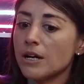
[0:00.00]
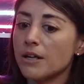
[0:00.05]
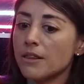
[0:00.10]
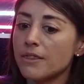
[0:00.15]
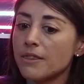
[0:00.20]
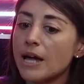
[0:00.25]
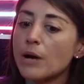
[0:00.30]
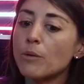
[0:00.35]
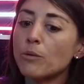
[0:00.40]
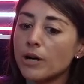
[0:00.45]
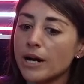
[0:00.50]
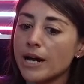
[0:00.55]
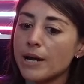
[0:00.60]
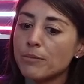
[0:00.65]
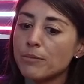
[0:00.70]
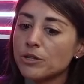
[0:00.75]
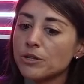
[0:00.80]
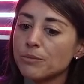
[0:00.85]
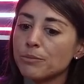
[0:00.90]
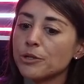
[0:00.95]
they were
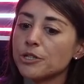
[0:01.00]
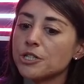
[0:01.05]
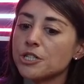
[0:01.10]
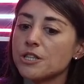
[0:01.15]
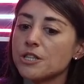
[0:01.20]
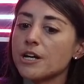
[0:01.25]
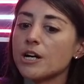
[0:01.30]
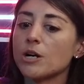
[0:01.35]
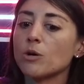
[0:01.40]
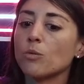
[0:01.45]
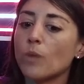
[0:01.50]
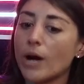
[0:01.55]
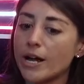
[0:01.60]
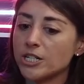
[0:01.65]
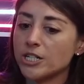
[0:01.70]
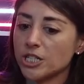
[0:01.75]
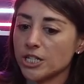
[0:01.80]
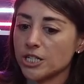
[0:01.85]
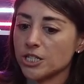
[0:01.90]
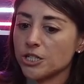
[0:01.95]
able to push their
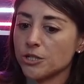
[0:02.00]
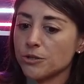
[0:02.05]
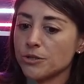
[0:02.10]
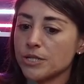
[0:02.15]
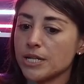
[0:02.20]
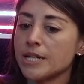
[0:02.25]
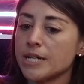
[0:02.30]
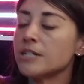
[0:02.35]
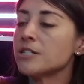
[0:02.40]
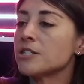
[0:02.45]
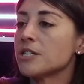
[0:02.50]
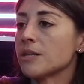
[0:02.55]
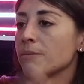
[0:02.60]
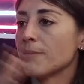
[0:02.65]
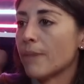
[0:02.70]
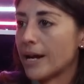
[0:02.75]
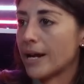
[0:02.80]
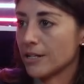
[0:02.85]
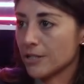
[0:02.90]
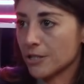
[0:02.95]
wedge issues into the
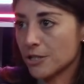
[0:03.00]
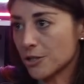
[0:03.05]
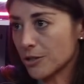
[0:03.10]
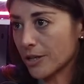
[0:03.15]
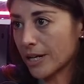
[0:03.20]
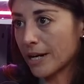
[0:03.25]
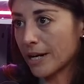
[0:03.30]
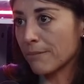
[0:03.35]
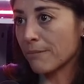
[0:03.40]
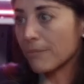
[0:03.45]
mainstream.